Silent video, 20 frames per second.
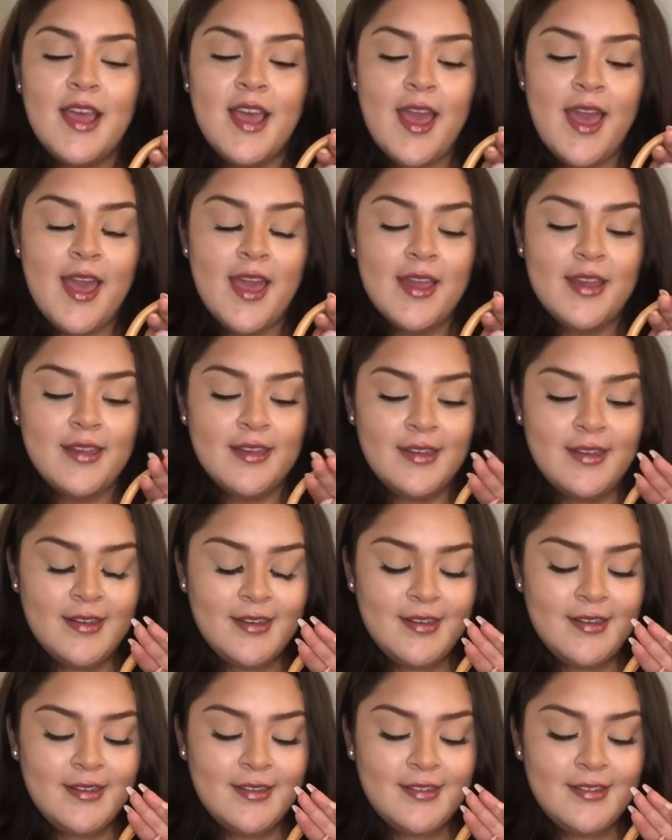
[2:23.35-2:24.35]
And
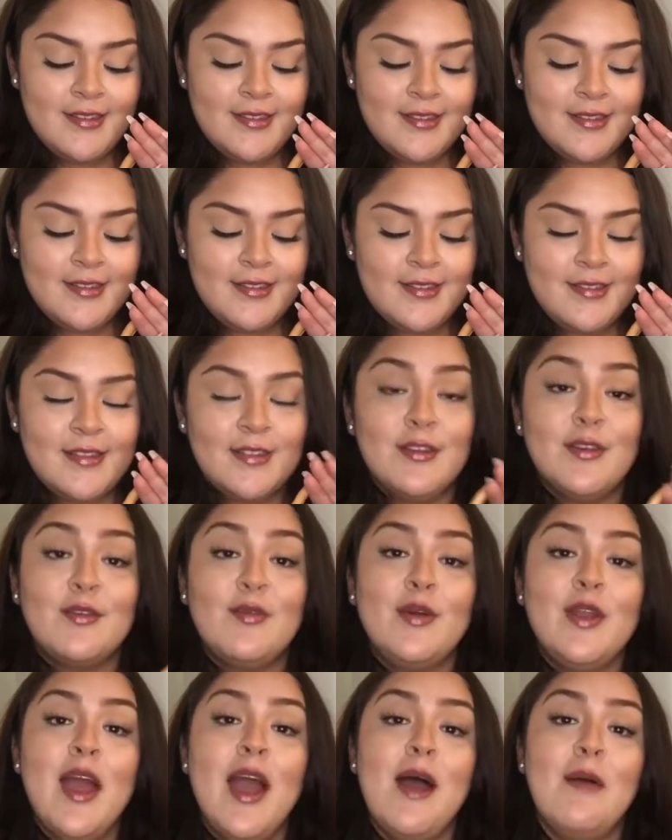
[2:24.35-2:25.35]
look
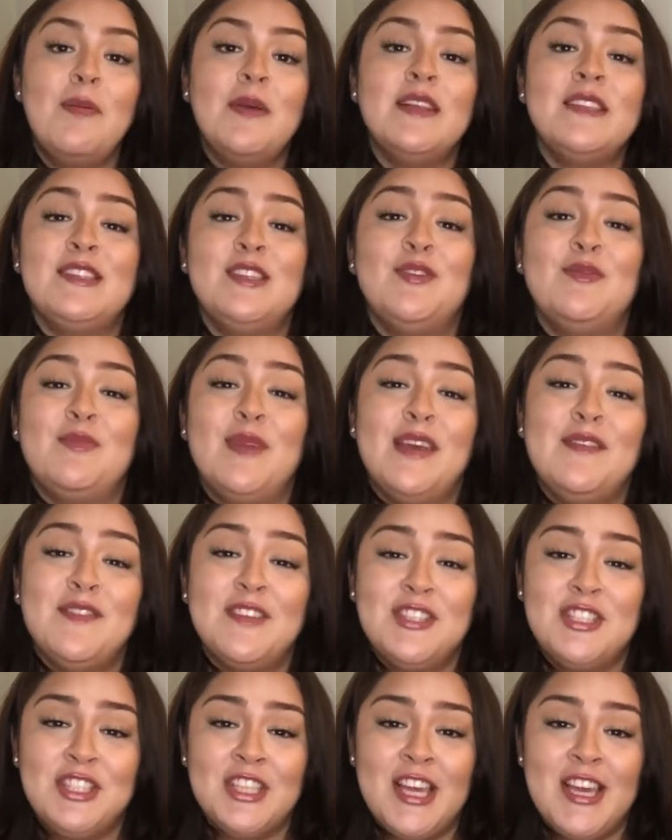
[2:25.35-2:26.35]
what happened to my
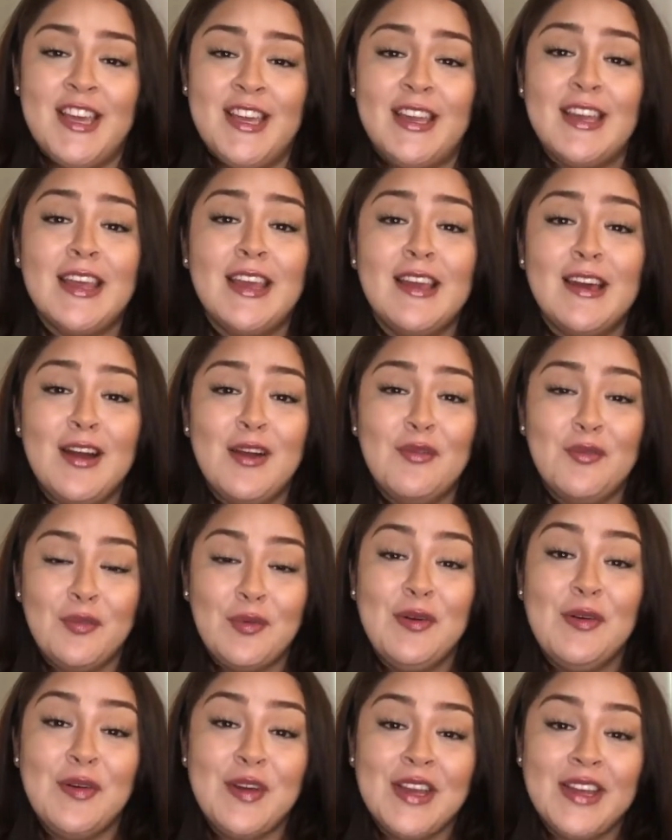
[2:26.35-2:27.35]
vachette. It got
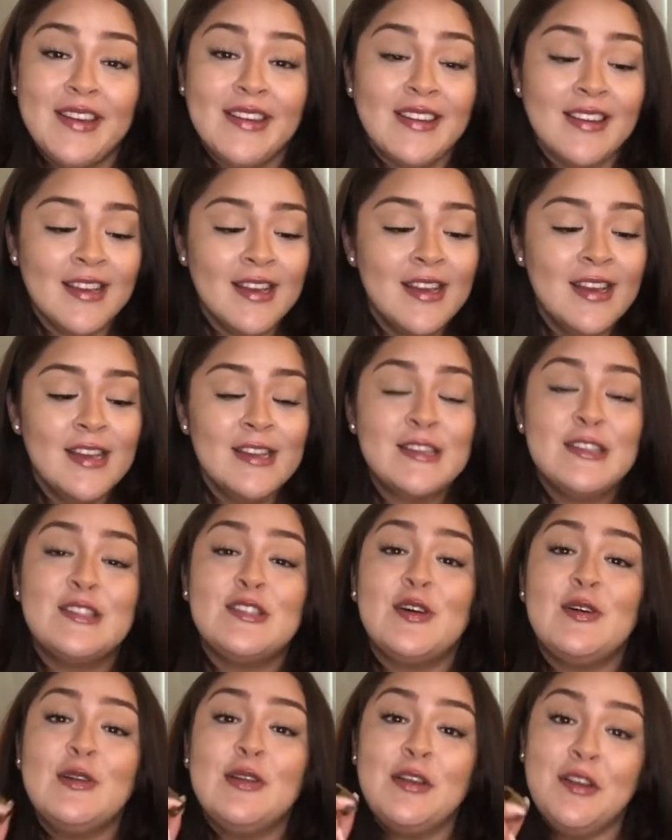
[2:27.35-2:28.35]
ruined.
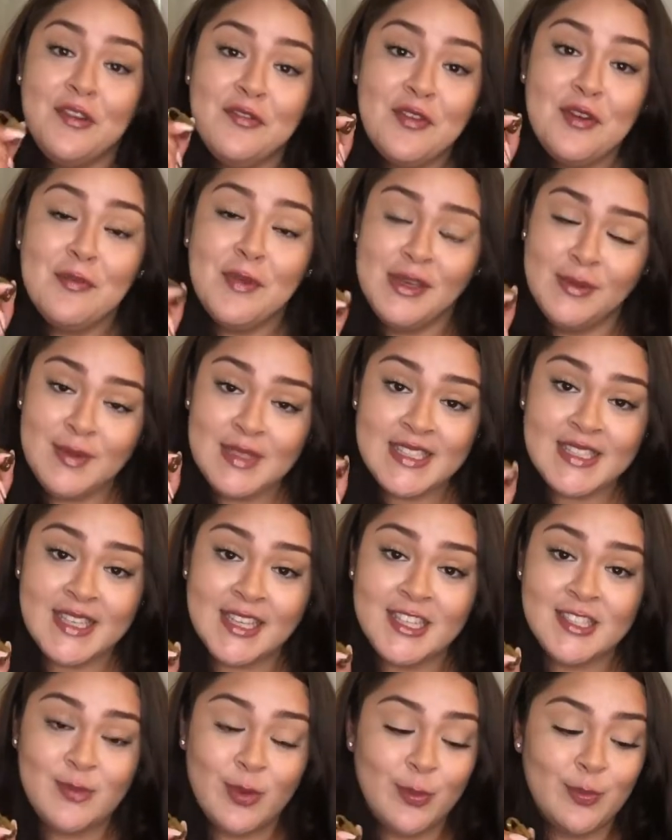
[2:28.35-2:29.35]
So learn from my
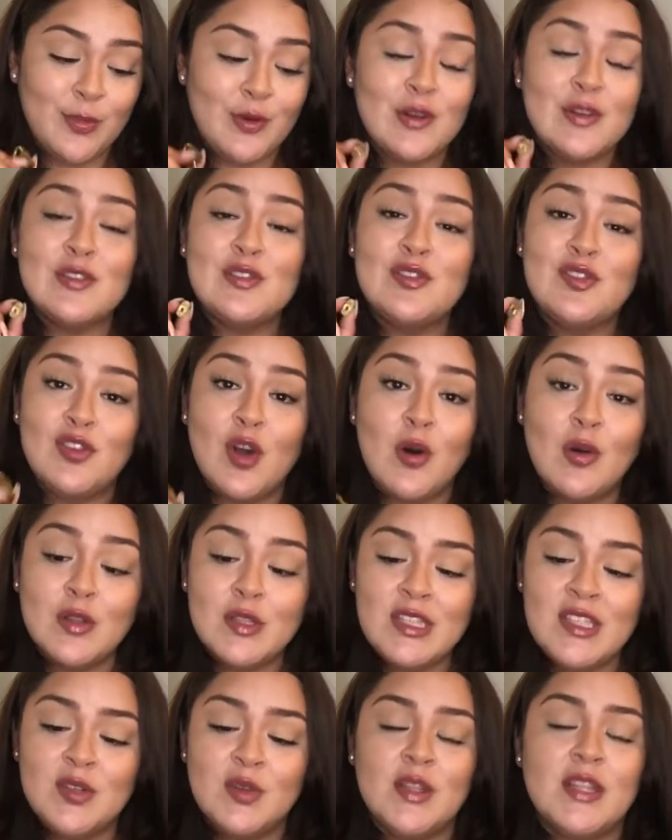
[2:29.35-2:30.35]
mistakes, people. Don't
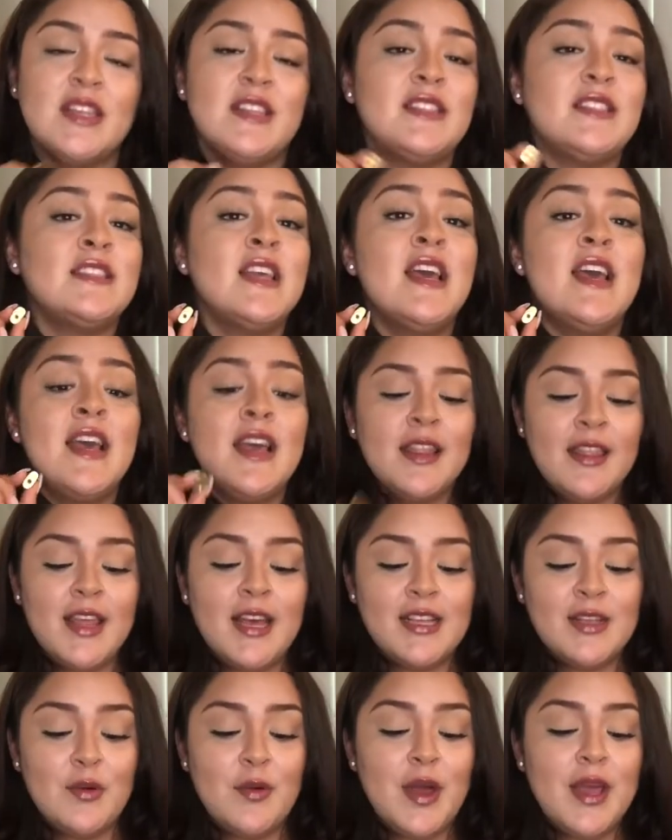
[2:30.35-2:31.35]
do this.
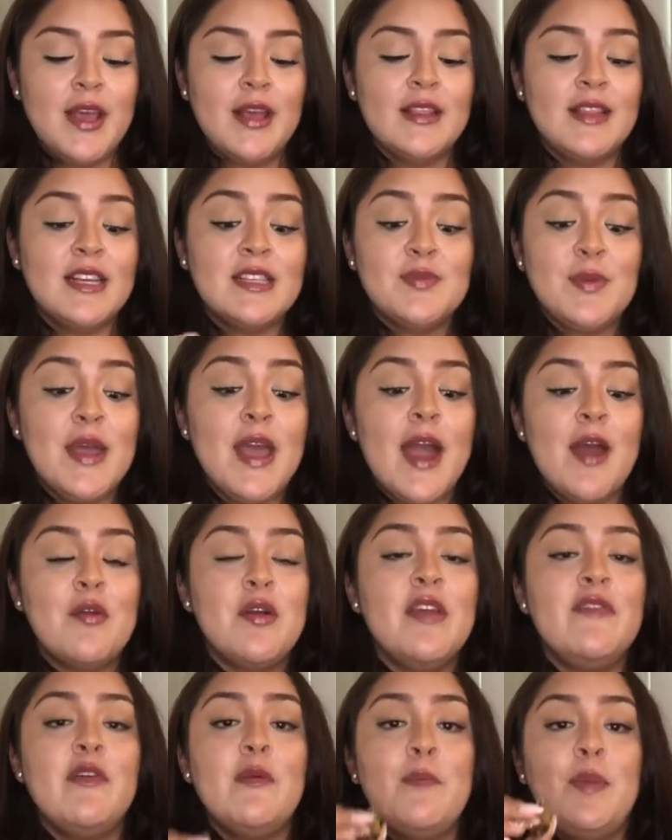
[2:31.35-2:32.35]
That's why I don't
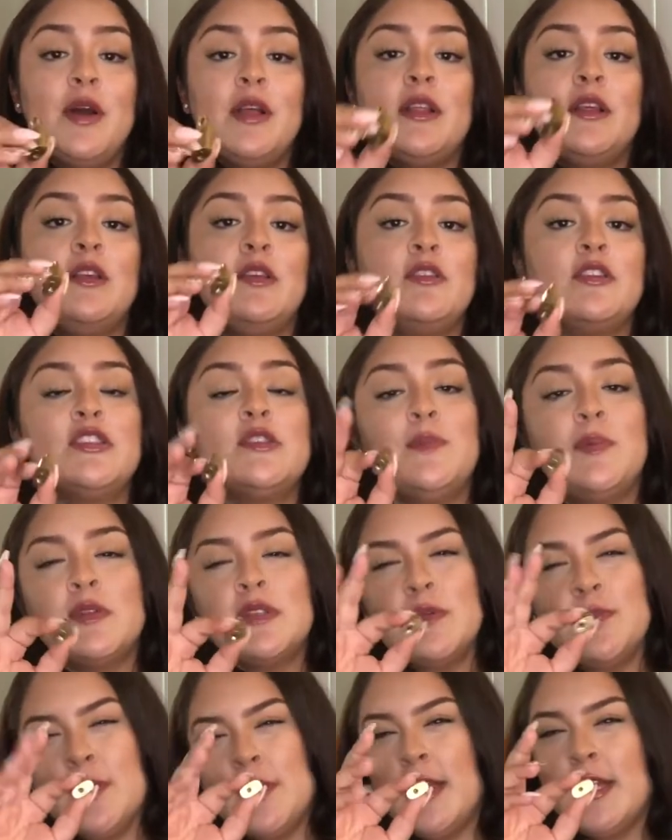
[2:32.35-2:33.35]
even put, you're supposed to
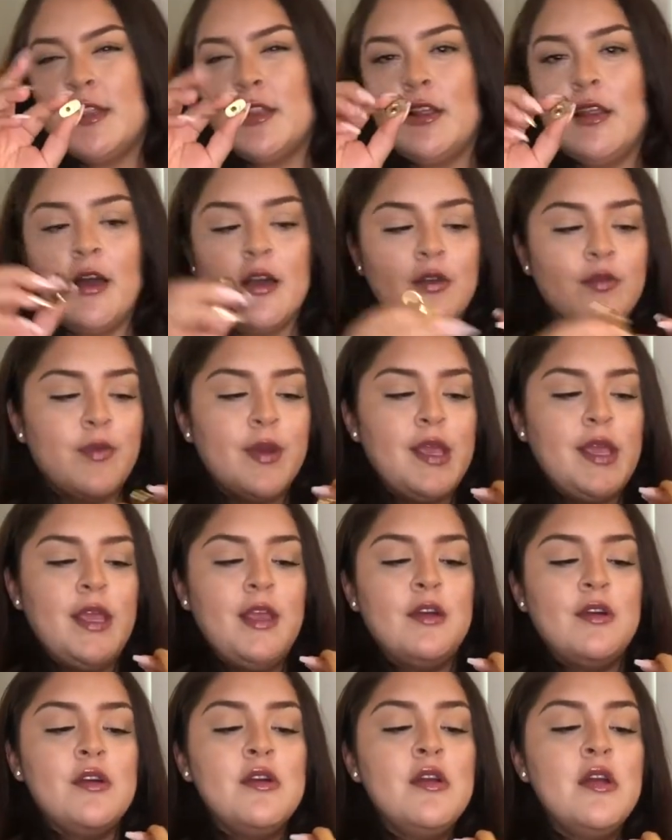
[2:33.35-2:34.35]
put like the lock right
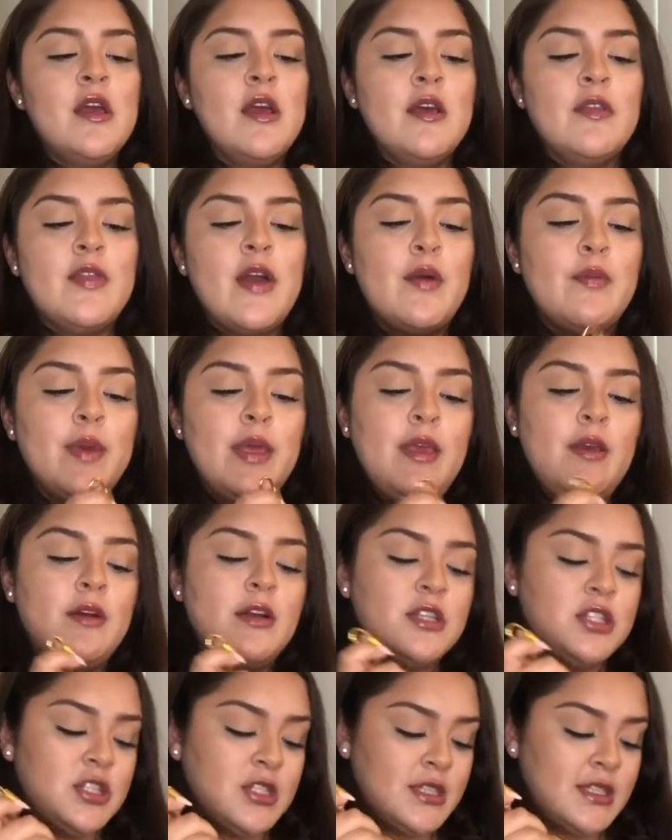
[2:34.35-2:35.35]
here, that way you
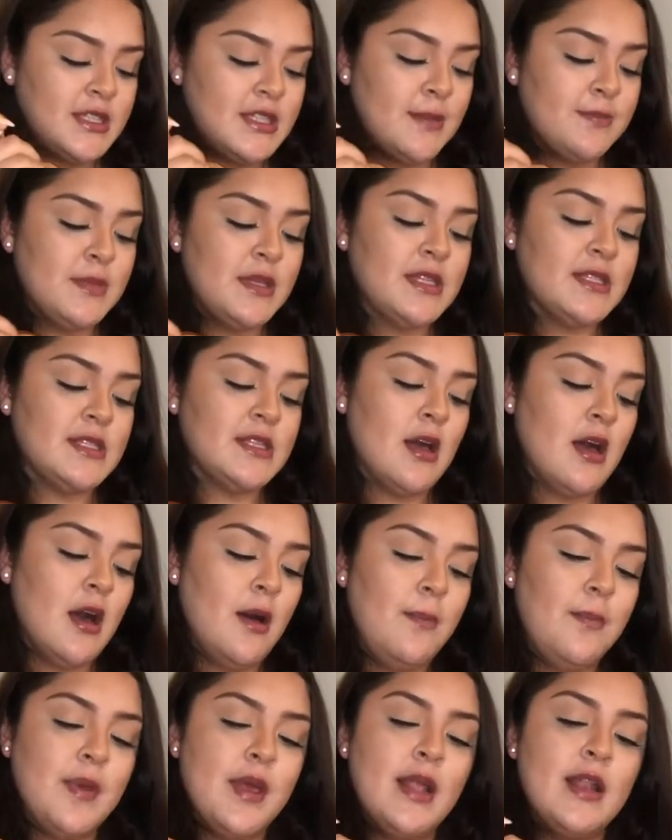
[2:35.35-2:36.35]
could just zip this
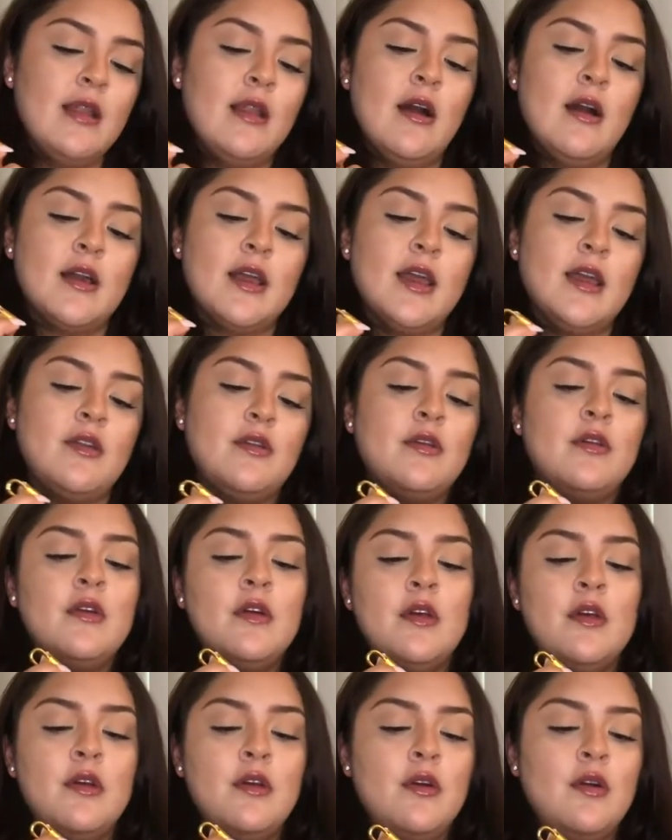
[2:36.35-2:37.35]
up and lock it
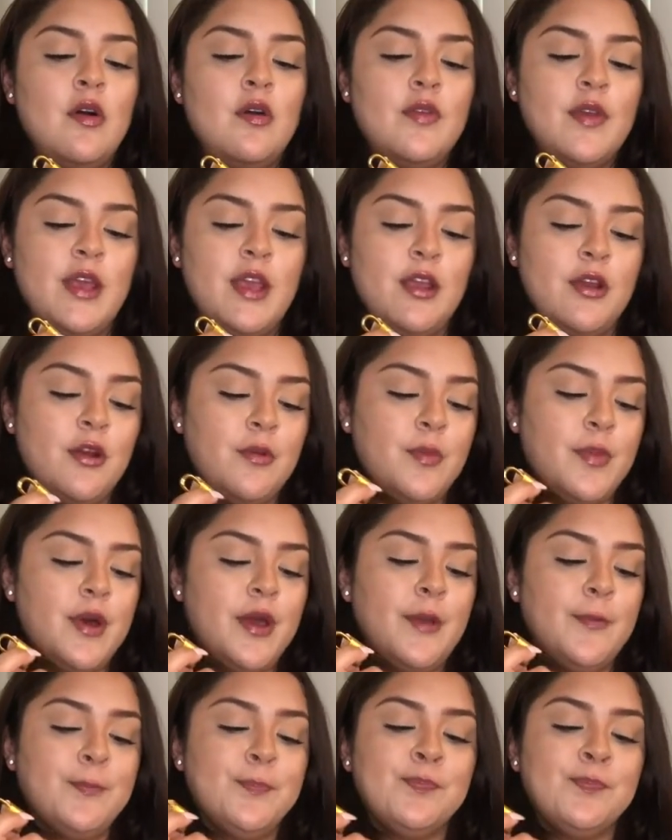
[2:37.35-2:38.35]
over here. But